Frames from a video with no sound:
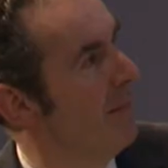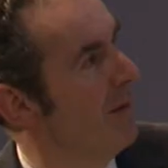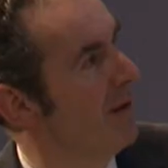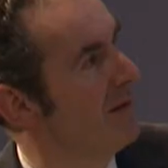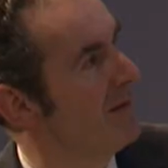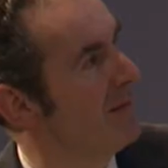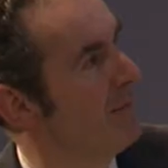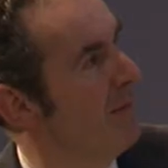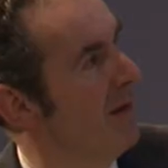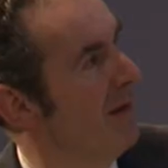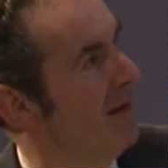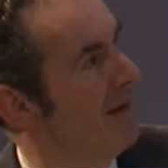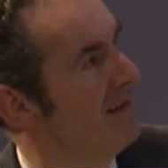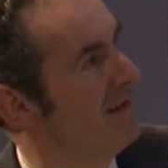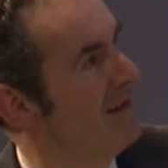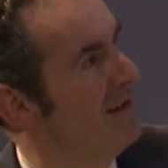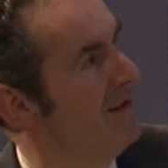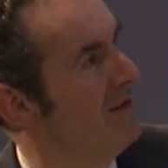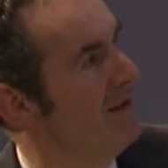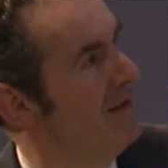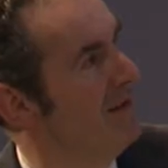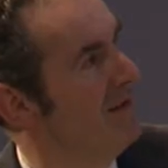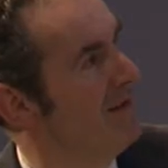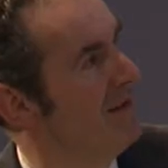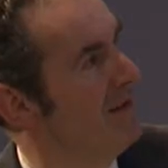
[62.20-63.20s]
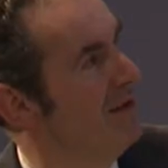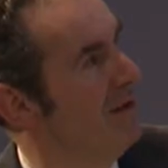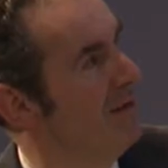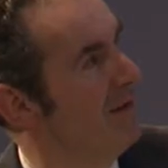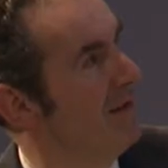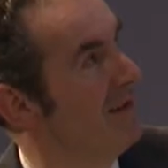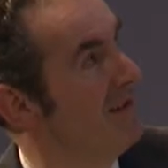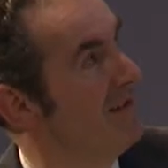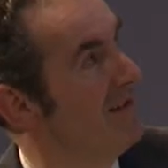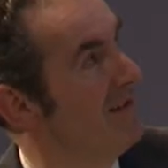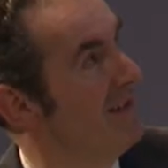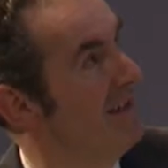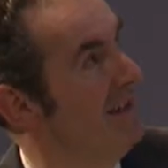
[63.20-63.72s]
amongst politicians. And you
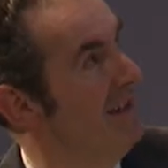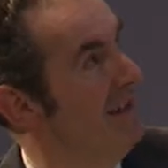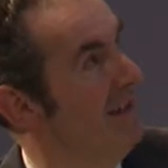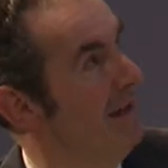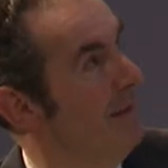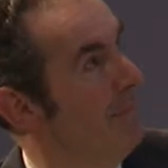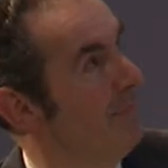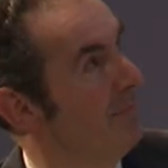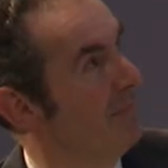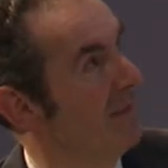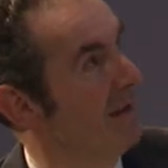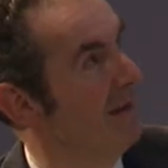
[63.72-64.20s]
can see